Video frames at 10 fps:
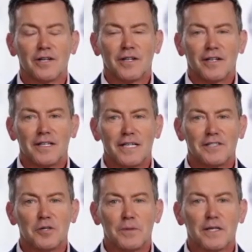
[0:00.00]
needs to
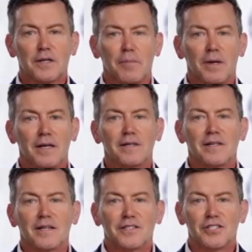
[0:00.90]
be committed
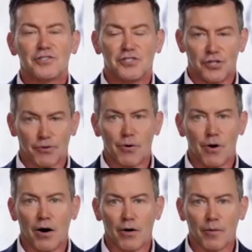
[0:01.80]
to zero
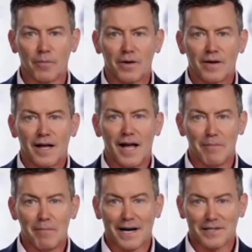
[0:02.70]
harm and
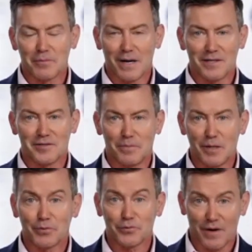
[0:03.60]
maximizing
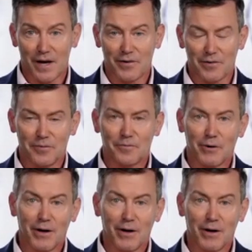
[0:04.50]
people's value, right?